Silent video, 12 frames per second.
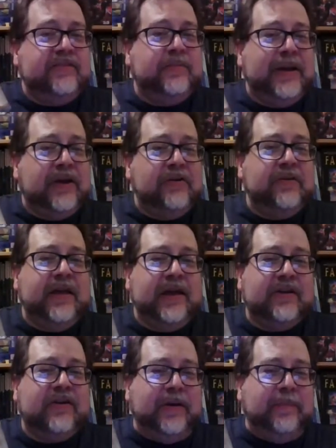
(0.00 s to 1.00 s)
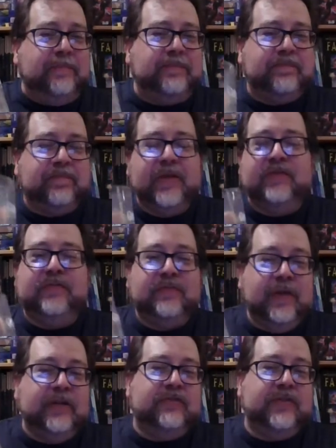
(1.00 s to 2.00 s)
may go to the egg cream.
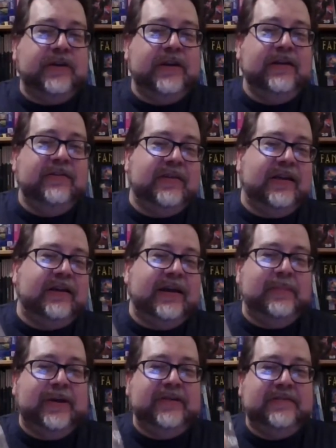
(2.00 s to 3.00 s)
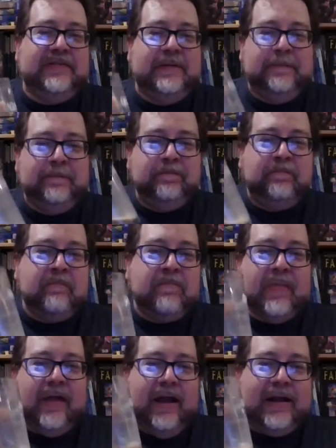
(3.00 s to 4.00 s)
As funny as that name is,
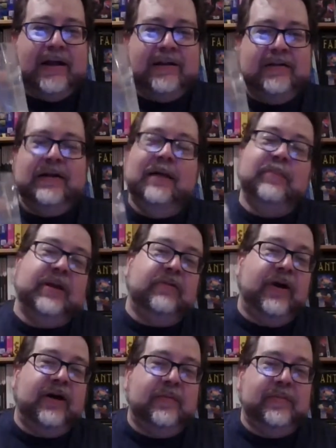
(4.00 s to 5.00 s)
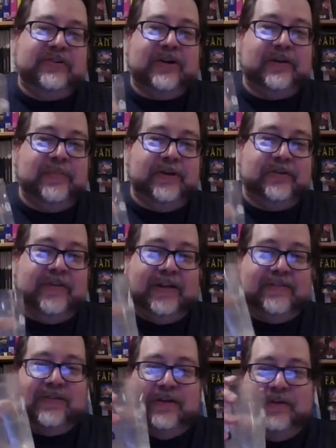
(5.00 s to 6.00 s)
I'm a chocolate milk
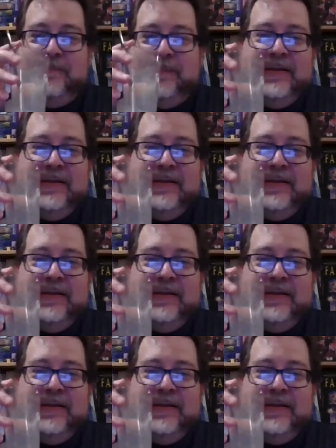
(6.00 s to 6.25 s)
fan, so.